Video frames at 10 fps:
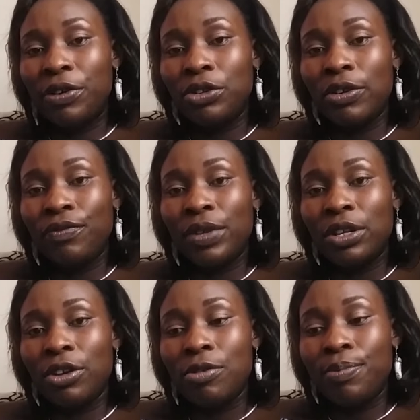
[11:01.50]
found your
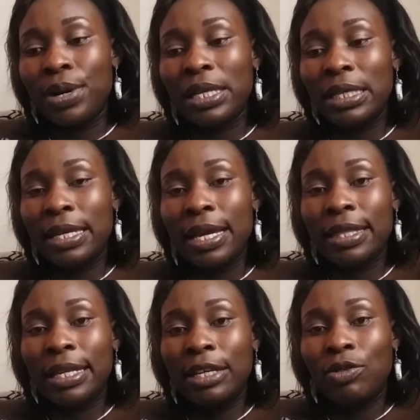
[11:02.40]
video, you press here.
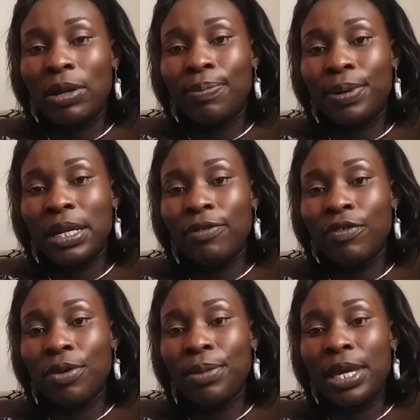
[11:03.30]
Then it will print
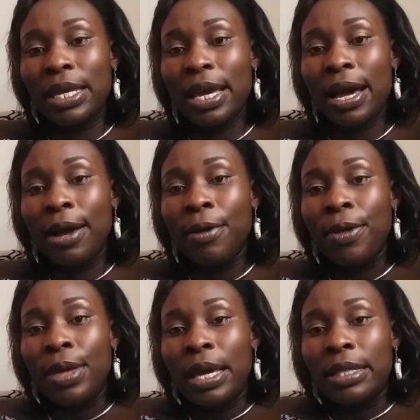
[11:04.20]
from here.
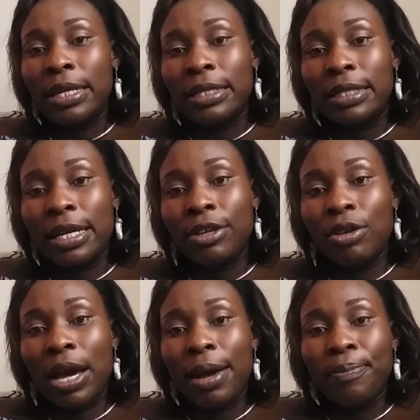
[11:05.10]
Then take
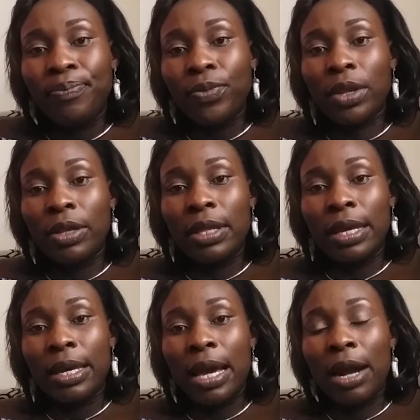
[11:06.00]
a
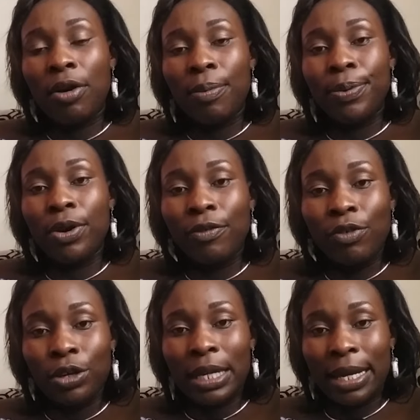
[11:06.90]
copy of
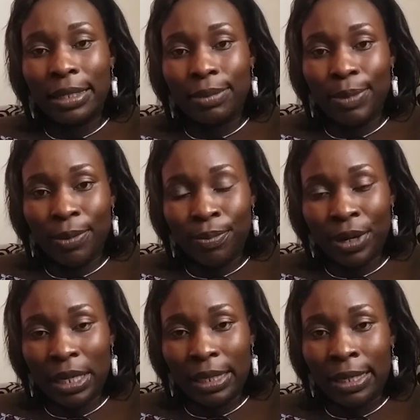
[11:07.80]
what has been
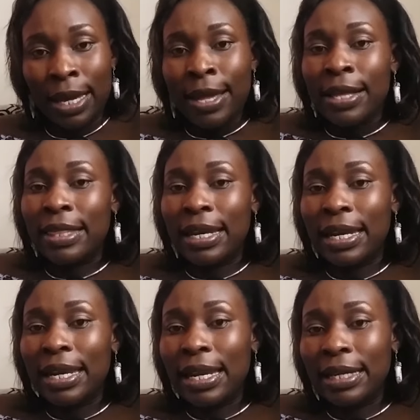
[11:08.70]
printed.
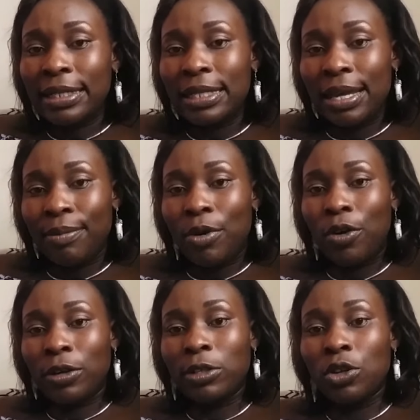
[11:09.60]
Then let them
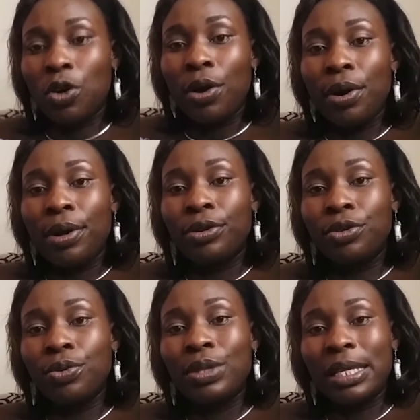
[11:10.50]
also
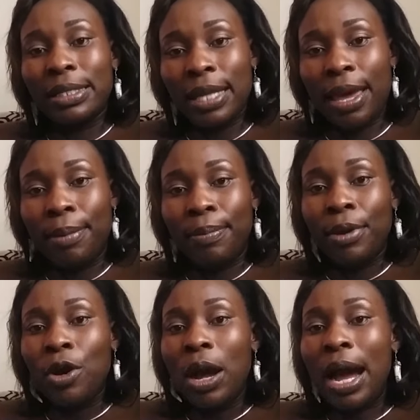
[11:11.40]
do the same
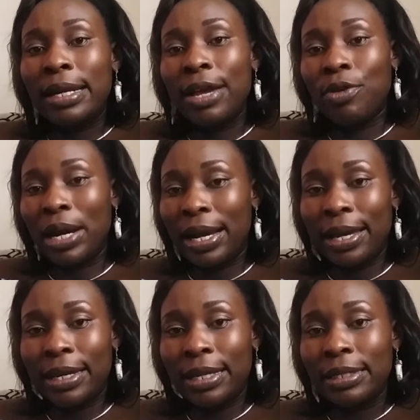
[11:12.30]
under your
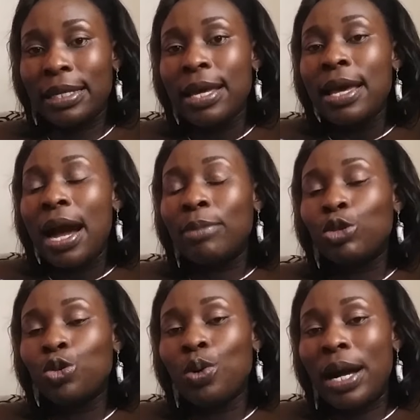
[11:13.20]
guidance. I'm
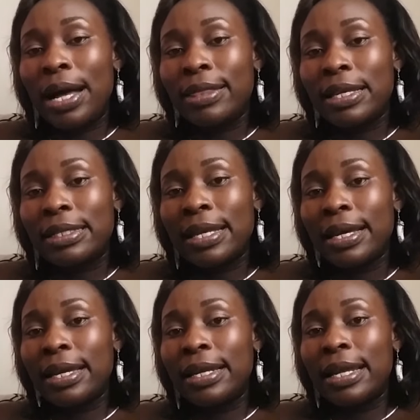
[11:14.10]
sure the
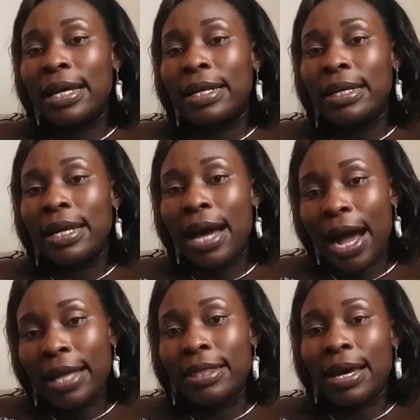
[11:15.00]
second and
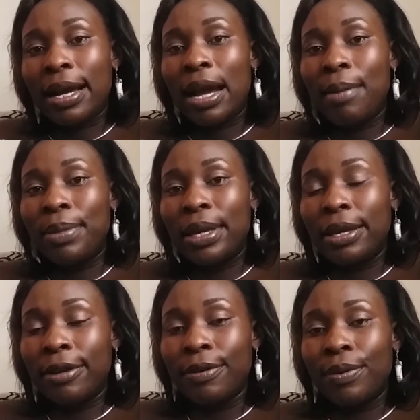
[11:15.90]
other
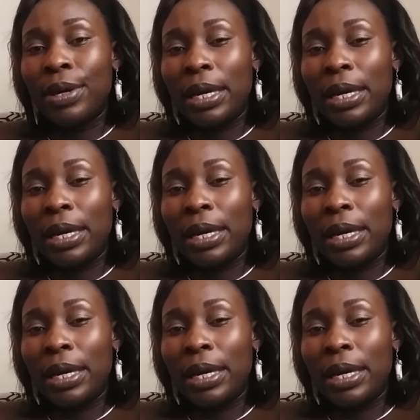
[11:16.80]
coming